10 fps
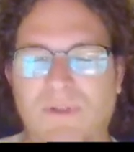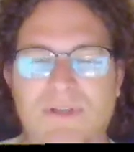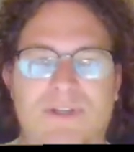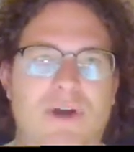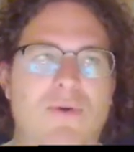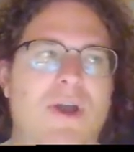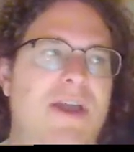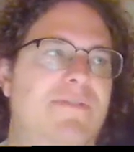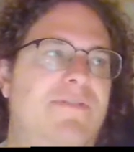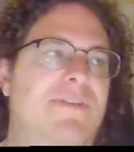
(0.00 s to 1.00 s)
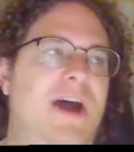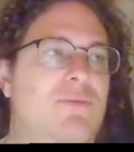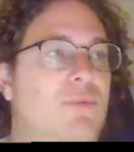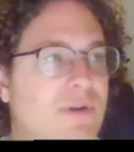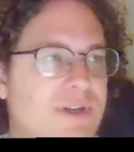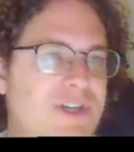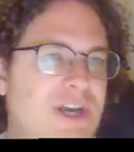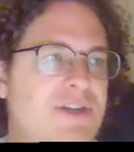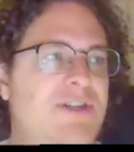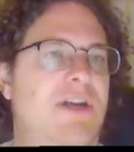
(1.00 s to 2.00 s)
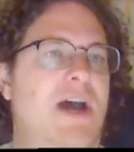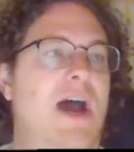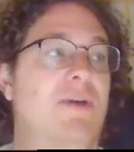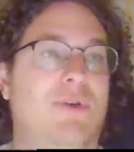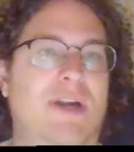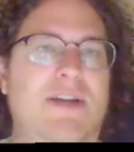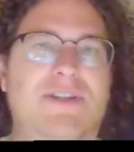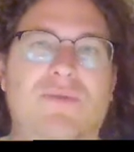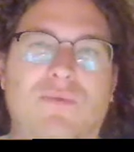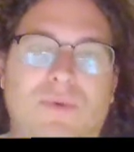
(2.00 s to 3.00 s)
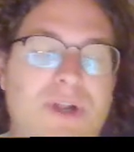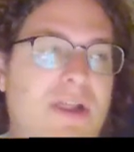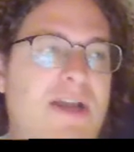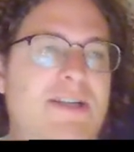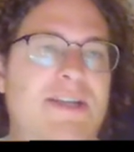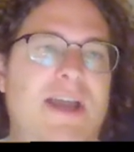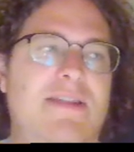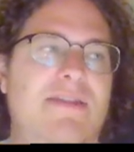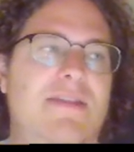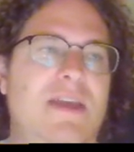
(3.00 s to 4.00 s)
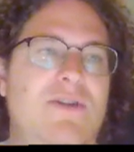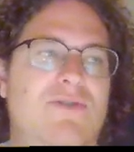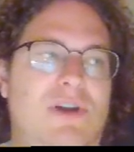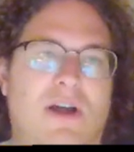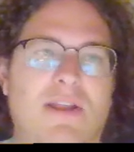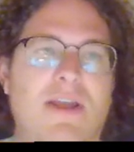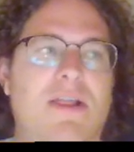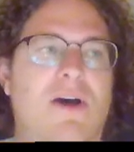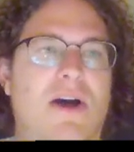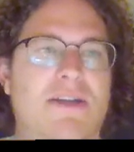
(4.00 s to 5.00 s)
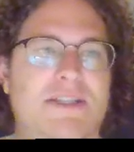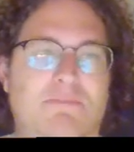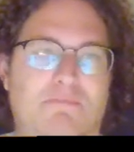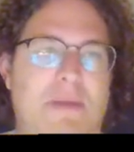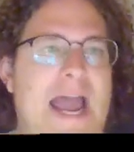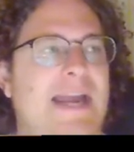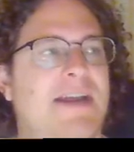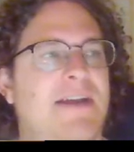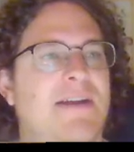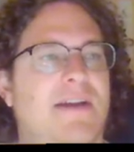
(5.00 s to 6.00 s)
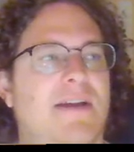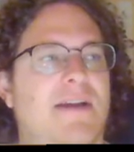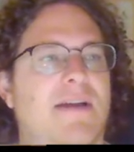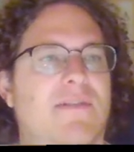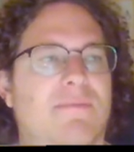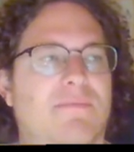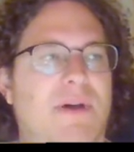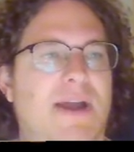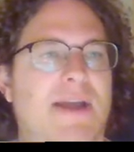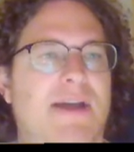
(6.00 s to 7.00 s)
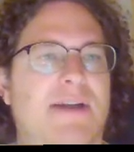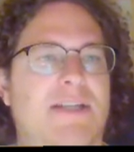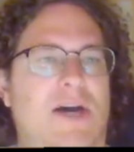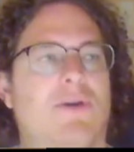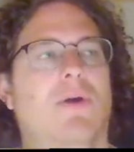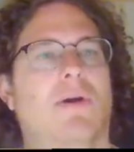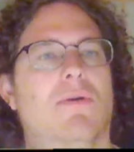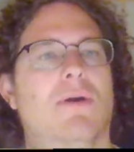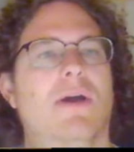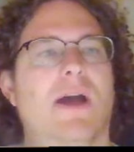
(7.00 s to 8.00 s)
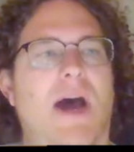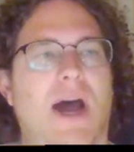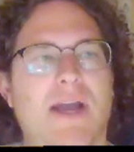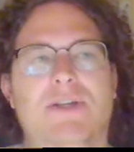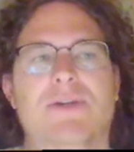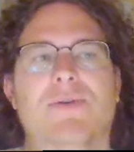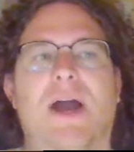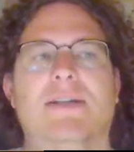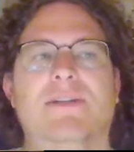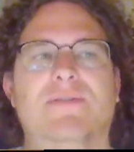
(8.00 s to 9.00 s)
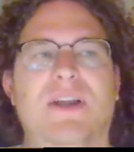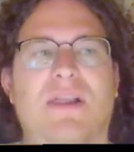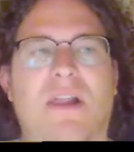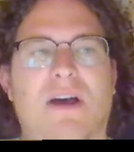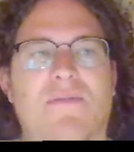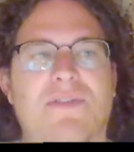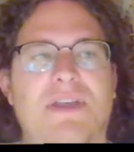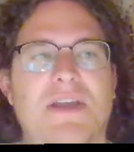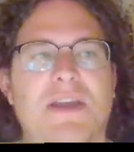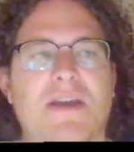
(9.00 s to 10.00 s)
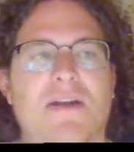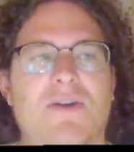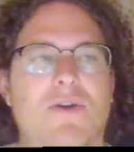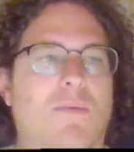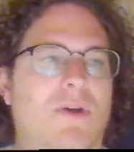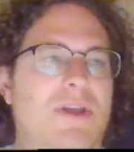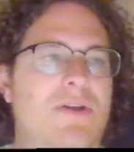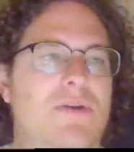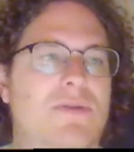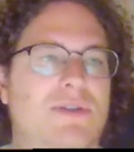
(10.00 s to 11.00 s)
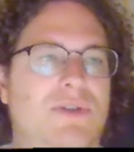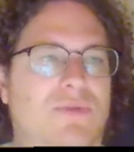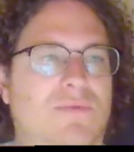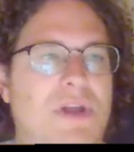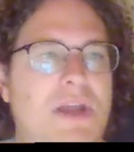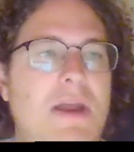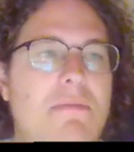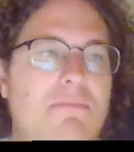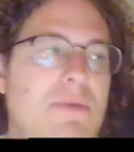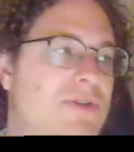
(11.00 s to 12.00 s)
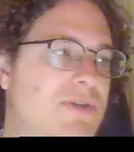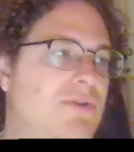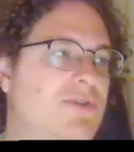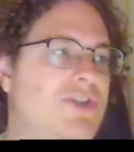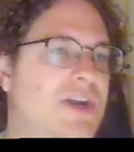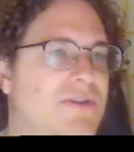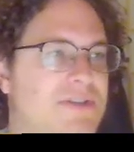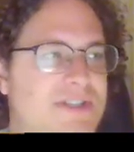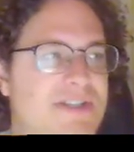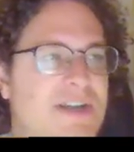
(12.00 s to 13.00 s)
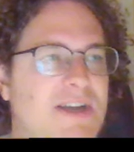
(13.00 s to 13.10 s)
So if I were to change it, I would actually really like to get the Dragalia Lost Bang by Daoko. I do actively love the No More Heroes 3 musical chairs